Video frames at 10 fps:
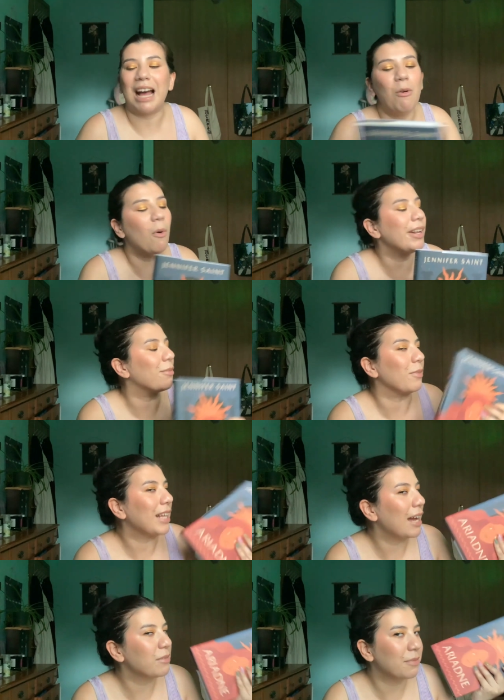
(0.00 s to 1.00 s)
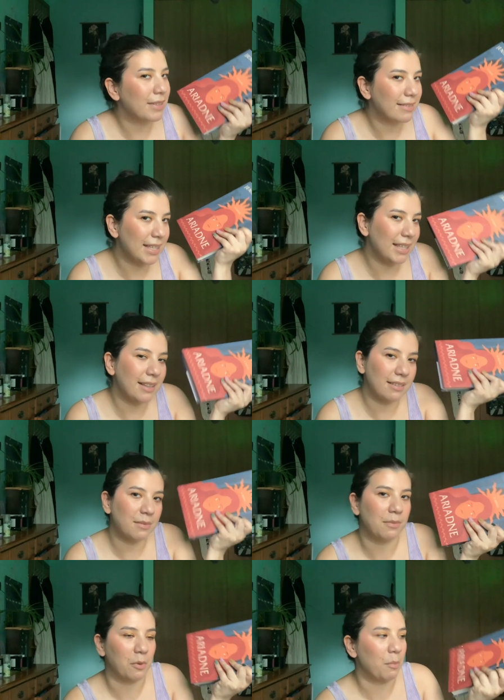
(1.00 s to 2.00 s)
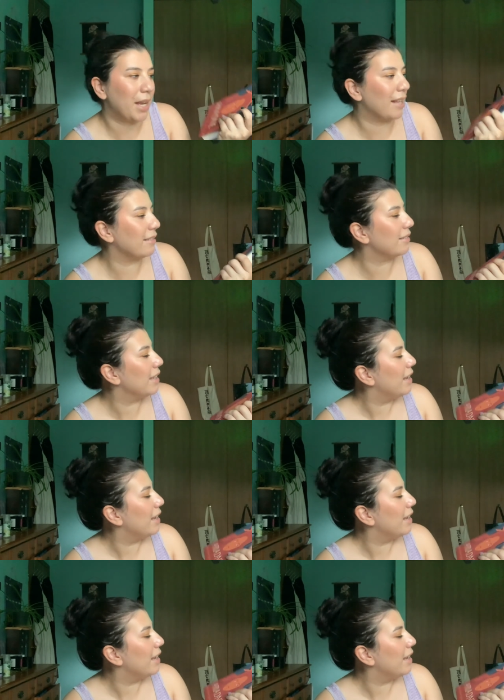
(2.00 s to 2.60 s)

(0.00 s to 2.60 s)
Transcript: I wanted, I was thinking this was romance.